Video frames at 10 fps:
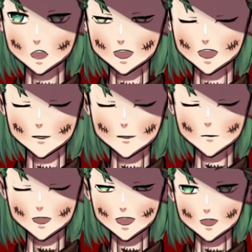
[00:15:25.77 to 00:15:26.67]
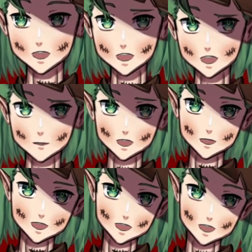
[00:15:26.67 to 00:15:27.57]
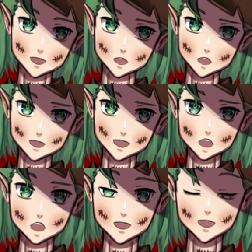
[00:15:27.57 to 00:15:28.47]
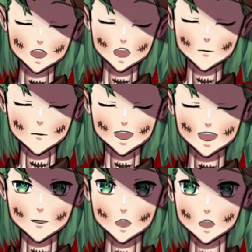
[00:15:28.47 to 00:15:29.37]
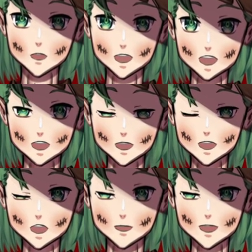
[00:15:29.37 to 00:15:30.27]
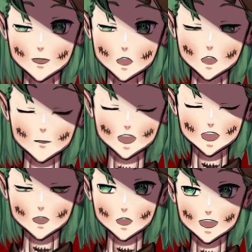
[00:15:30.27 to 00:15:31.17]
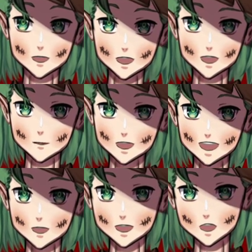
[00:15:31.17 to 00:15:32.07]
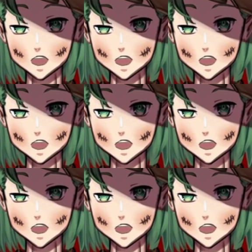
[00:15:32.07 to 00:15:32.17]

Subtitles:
Like, there's only like 2 or 3 characters that look fucking cute, actually. Like, there's the Bug Girl.